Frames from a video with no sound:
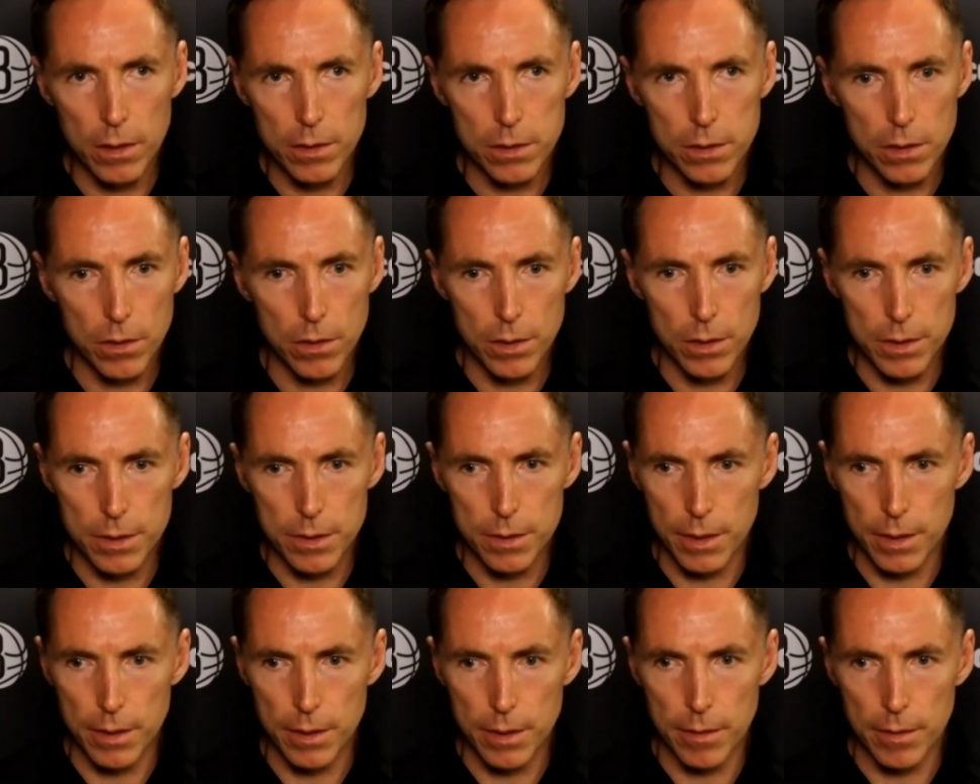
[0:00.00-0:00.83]
So
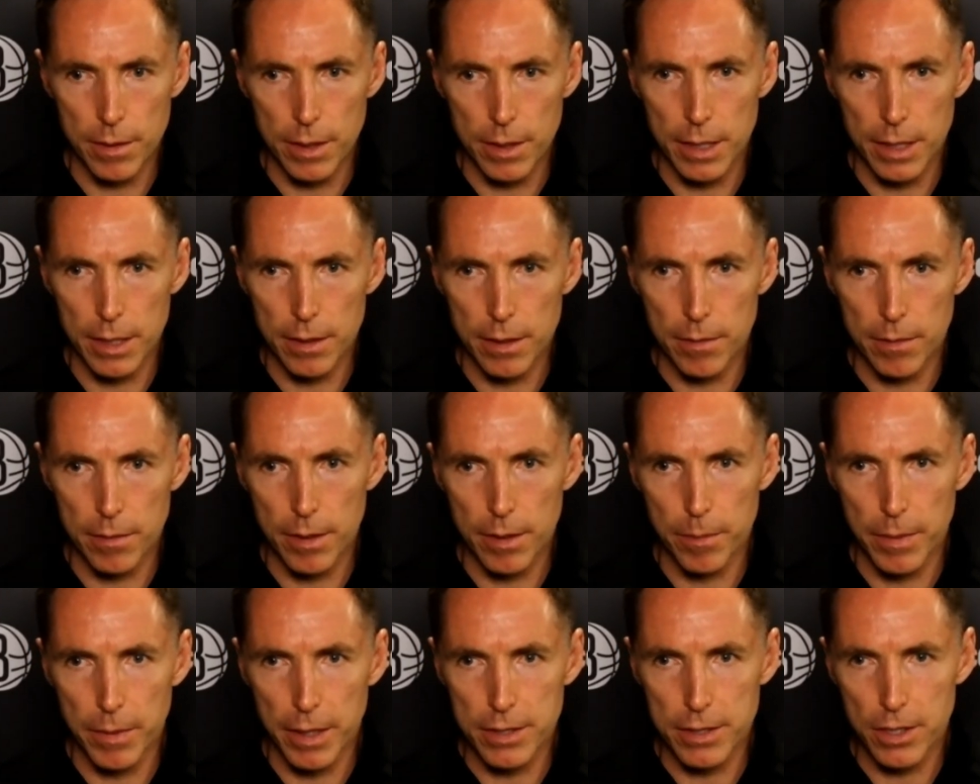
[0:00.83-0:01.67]

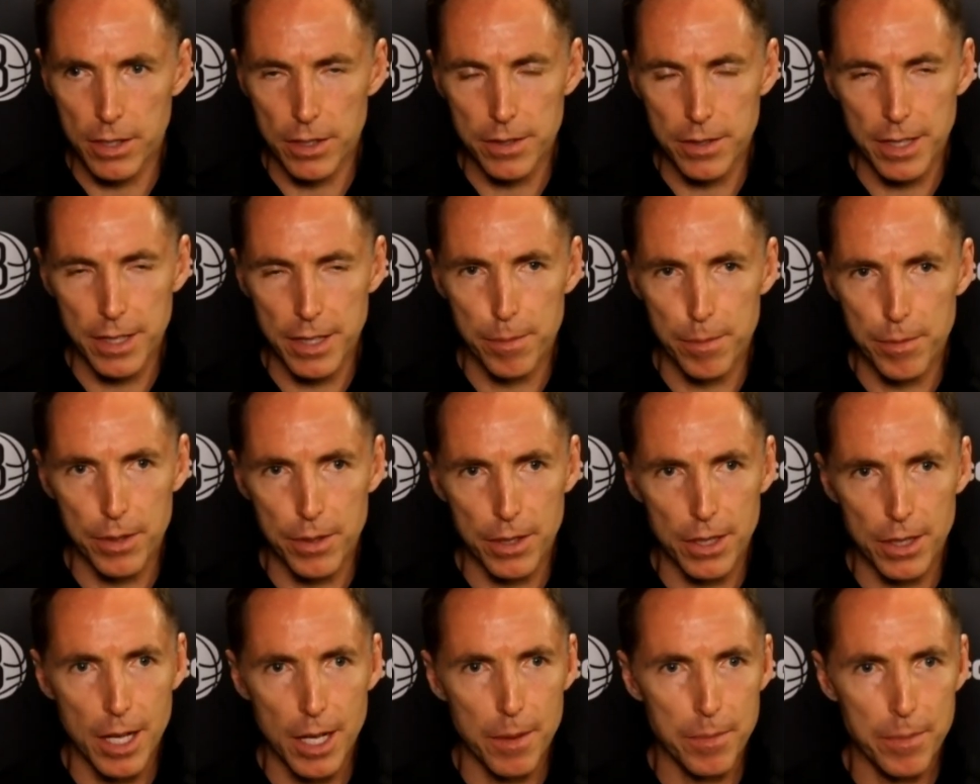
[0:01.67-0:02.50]
it makes our depth
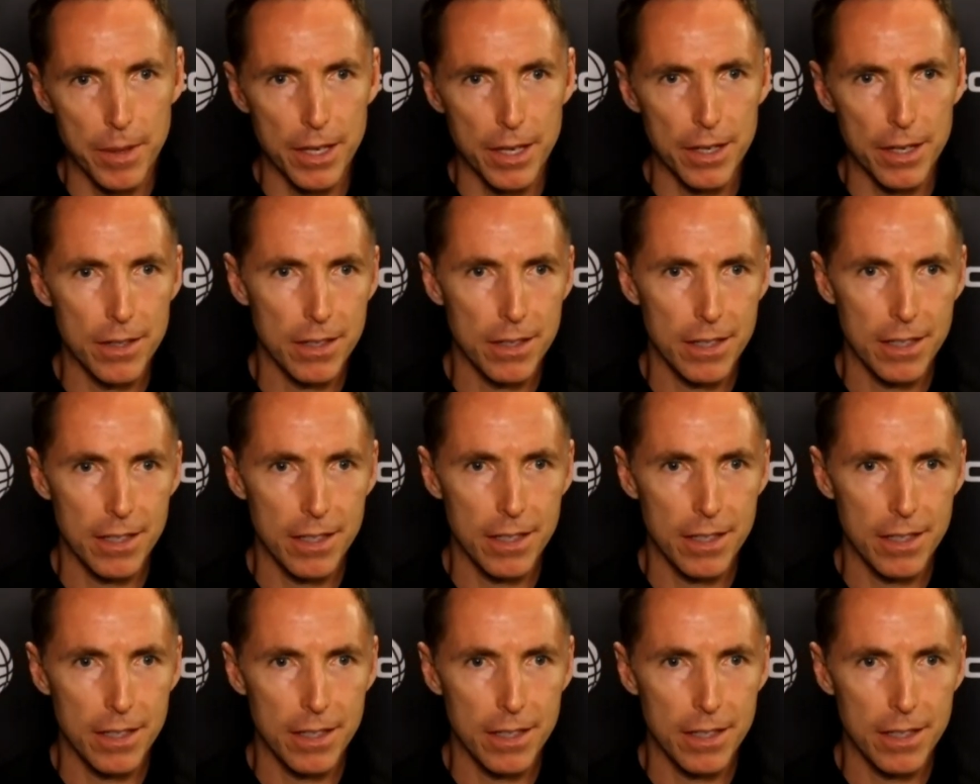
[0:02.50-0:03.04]
look a lot better.